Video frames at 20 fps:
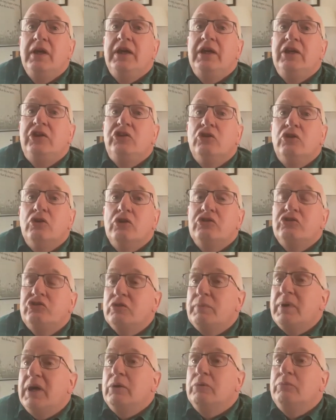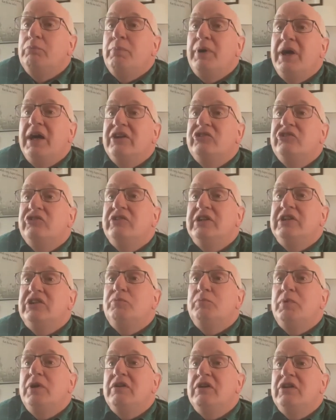He talks about past
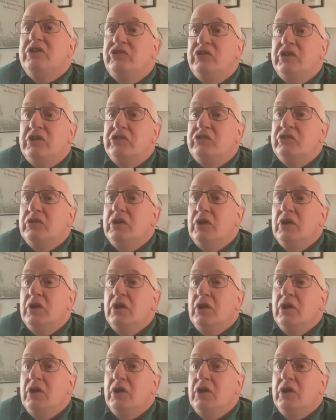experiences